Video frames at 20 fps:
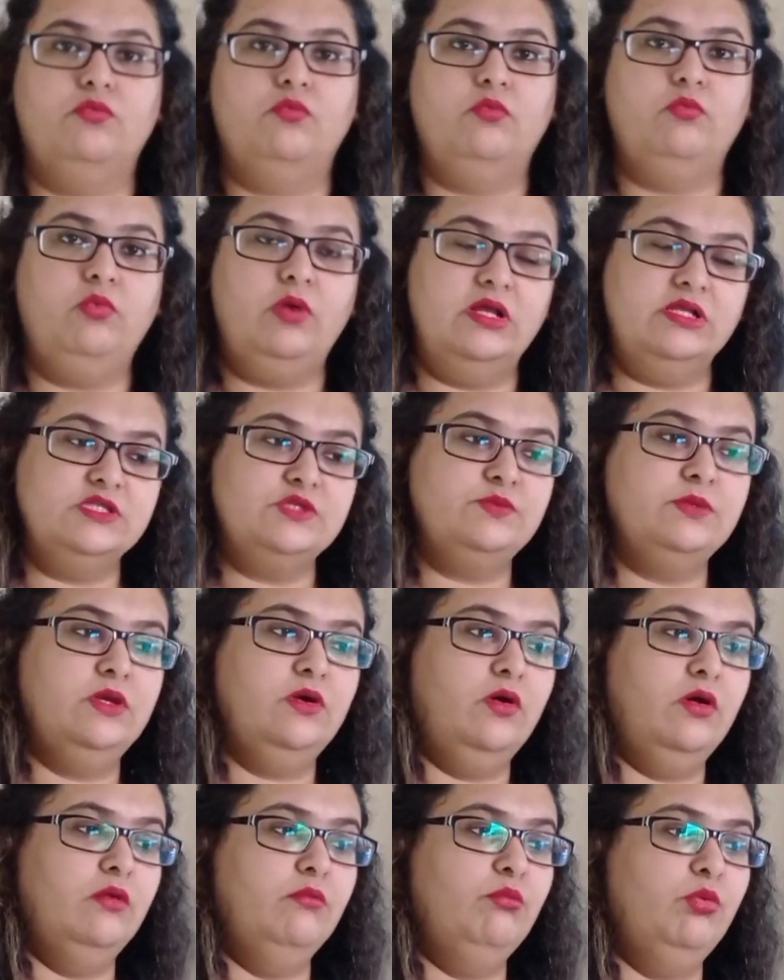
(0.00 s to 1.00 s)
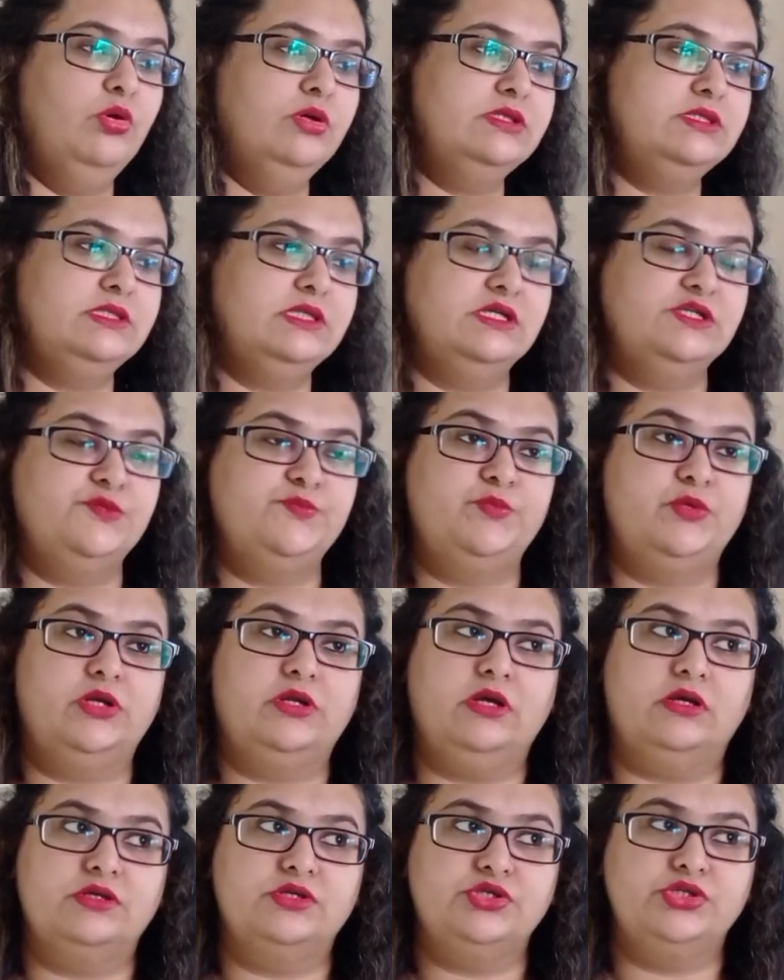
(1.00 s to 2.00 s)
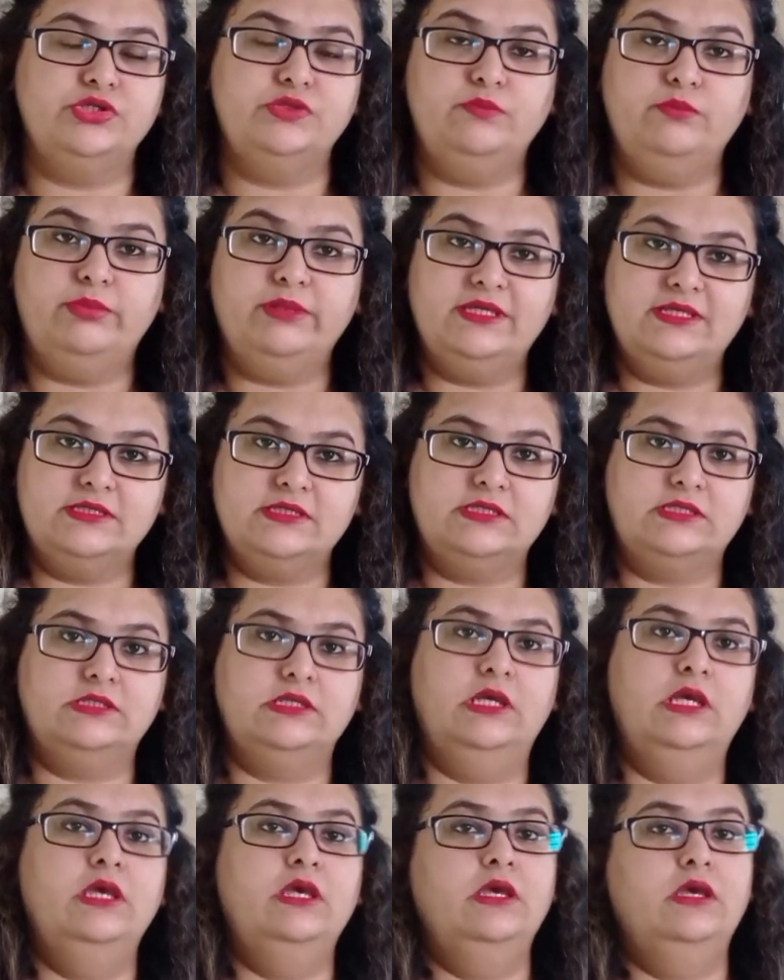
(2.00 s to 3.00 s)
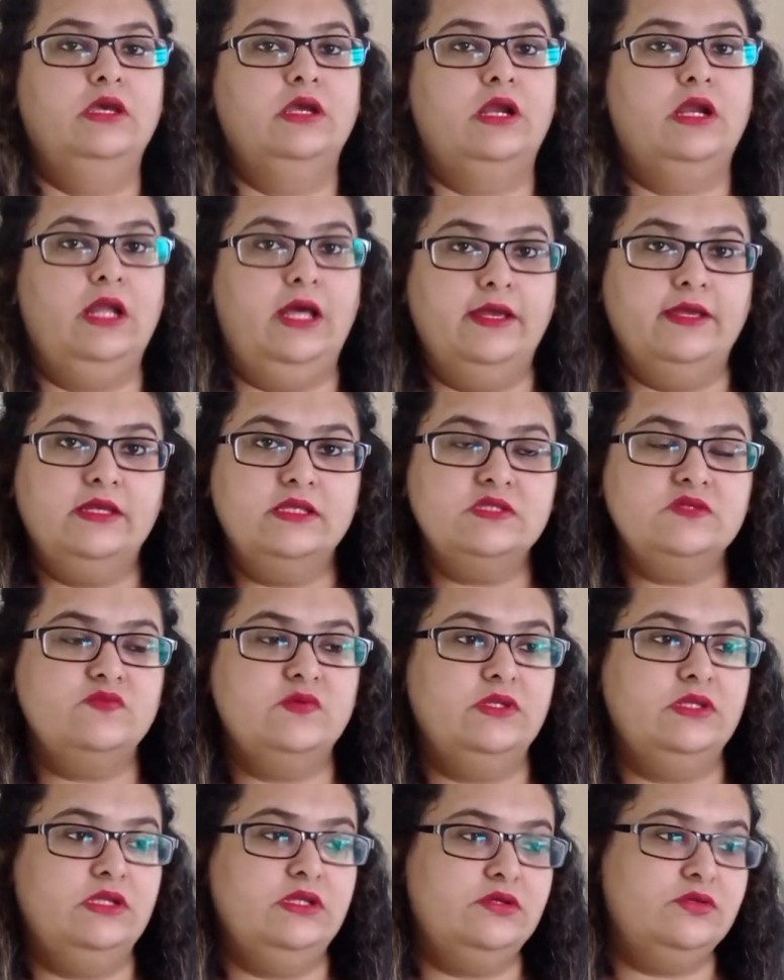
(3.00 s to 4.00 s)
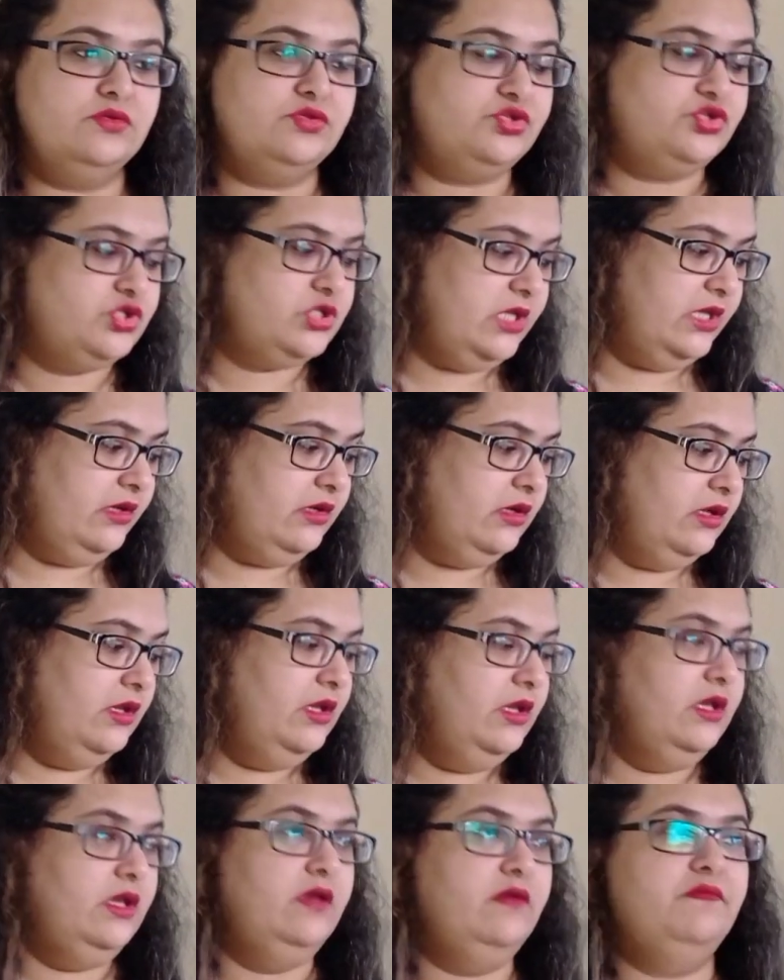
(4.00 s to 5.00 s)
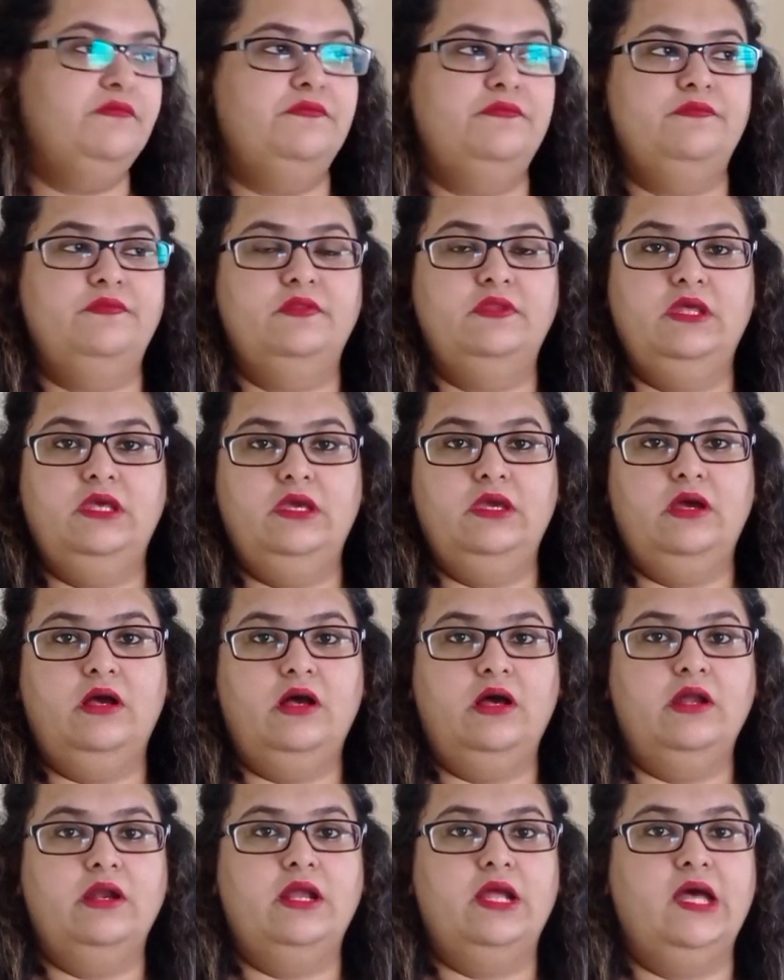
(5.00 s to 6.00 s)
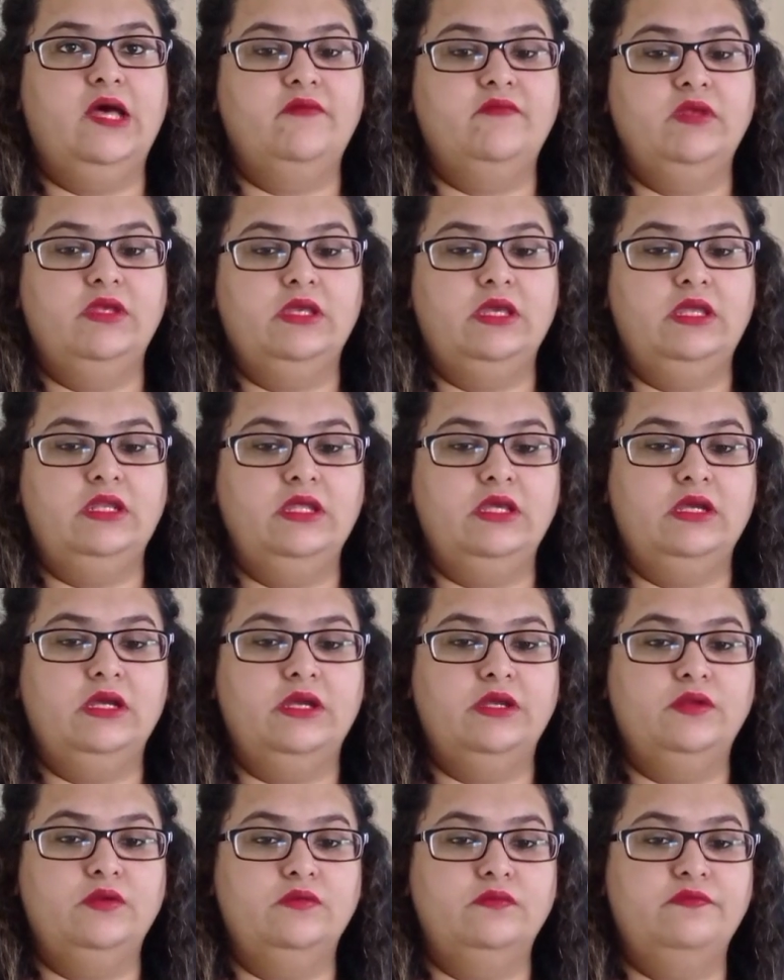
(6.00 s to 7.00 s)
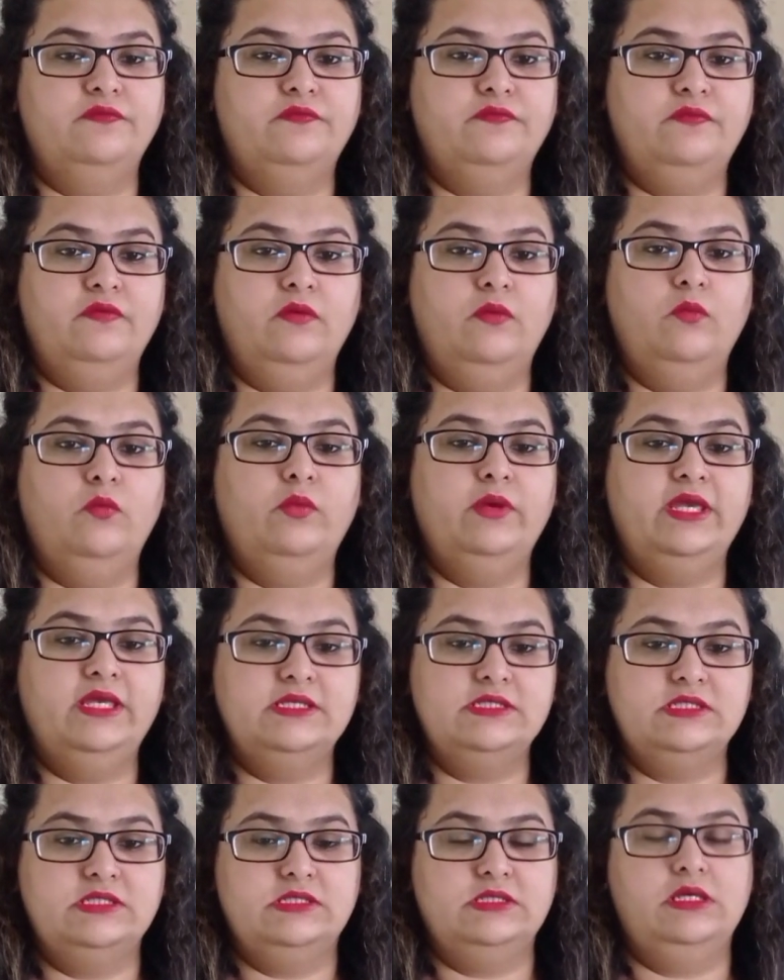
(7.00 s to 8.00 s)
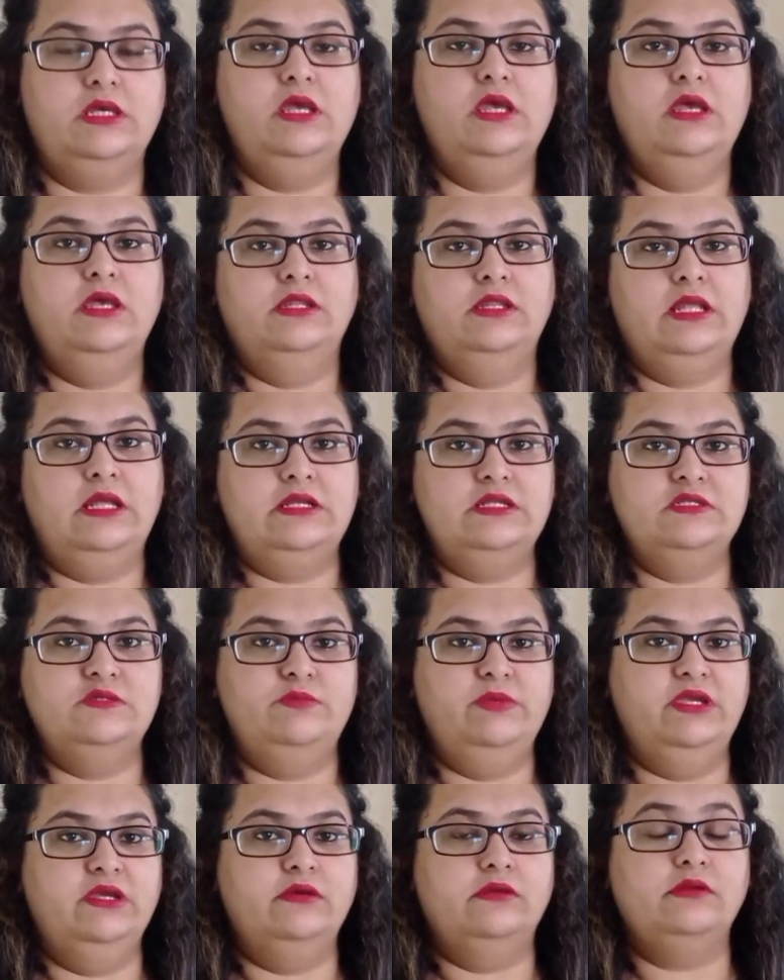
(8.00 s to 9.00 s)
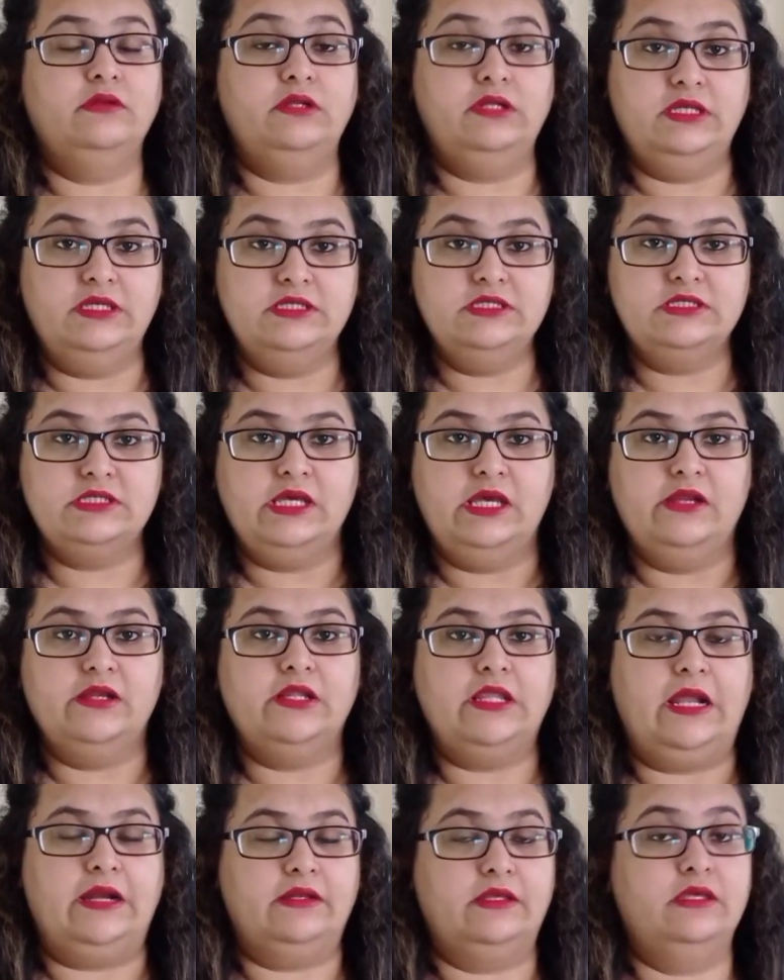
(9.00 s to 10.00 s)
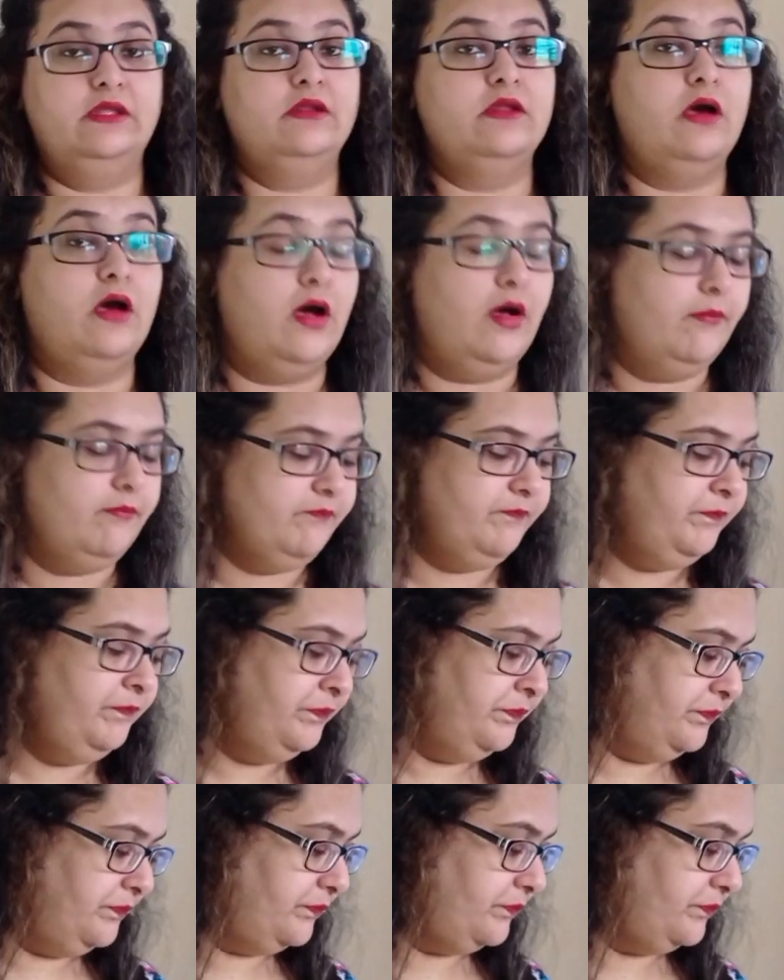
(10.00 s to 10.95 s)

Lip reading: So once we onboard such production based clients, we need to check if they are having any kind of waste that is being released and that can harm.